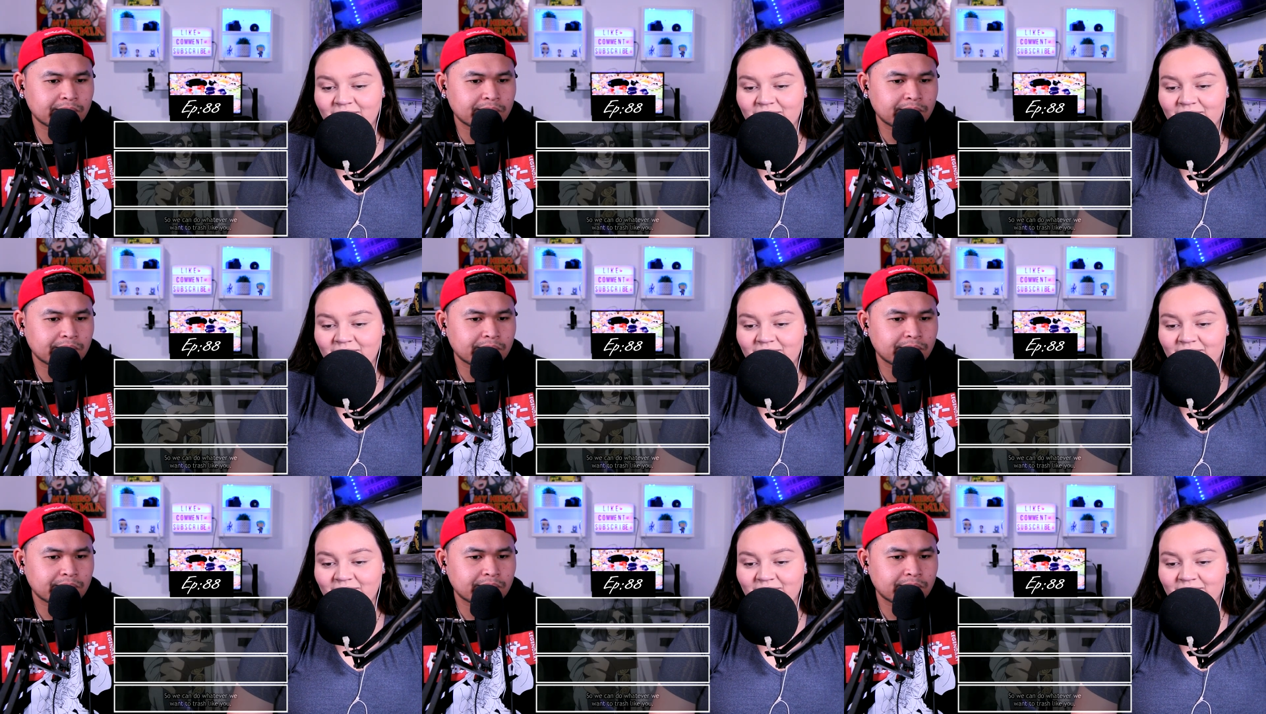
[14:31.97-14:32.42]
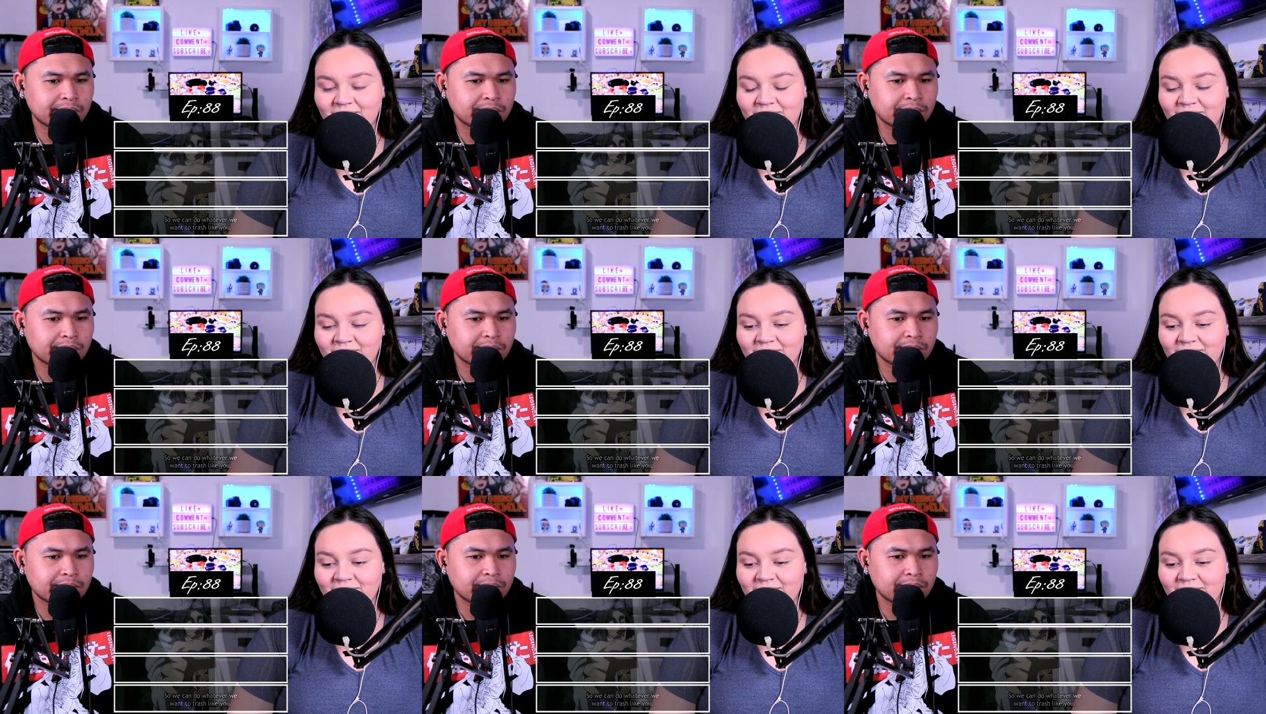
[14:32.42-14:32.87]

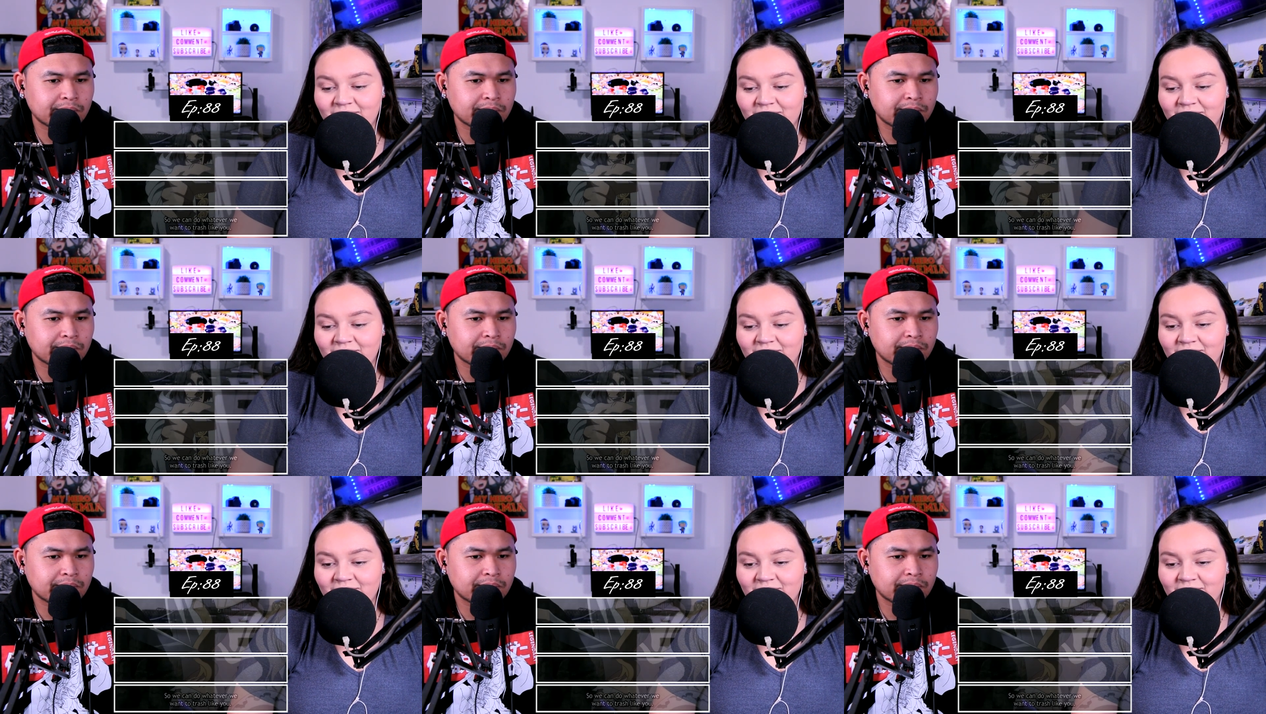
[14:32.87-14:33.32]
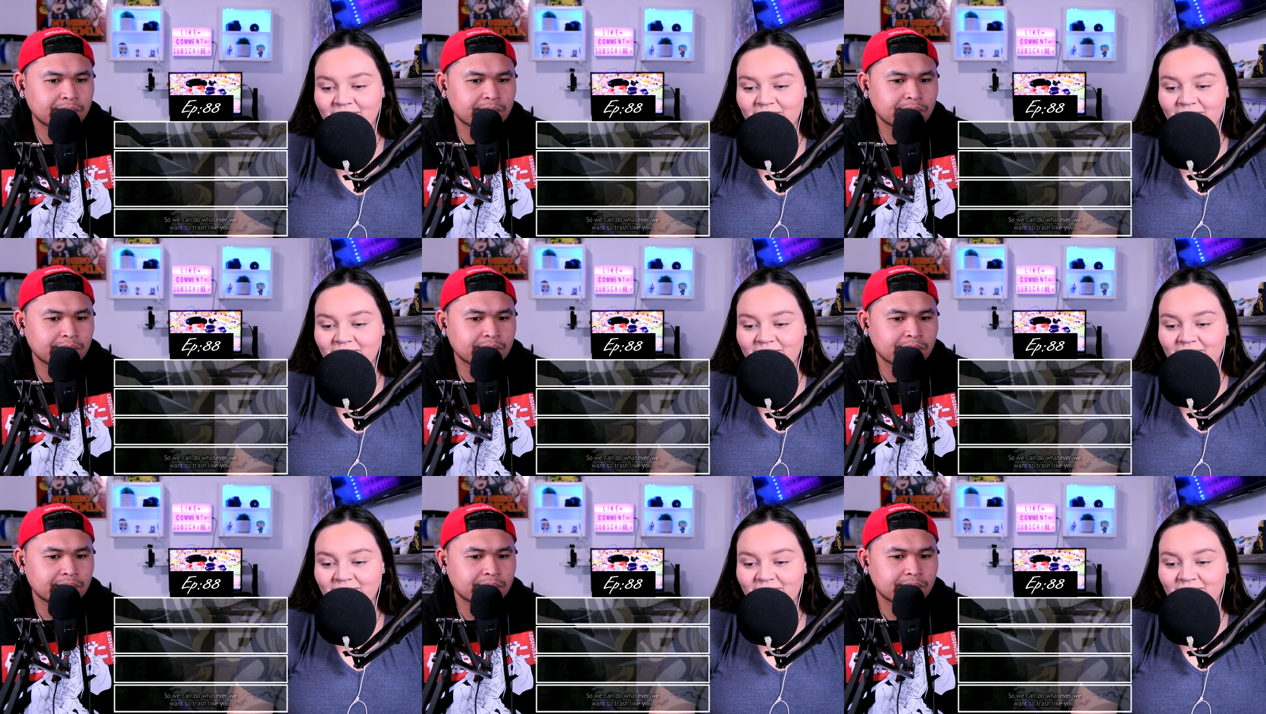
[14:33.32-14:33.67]
Nothing is said.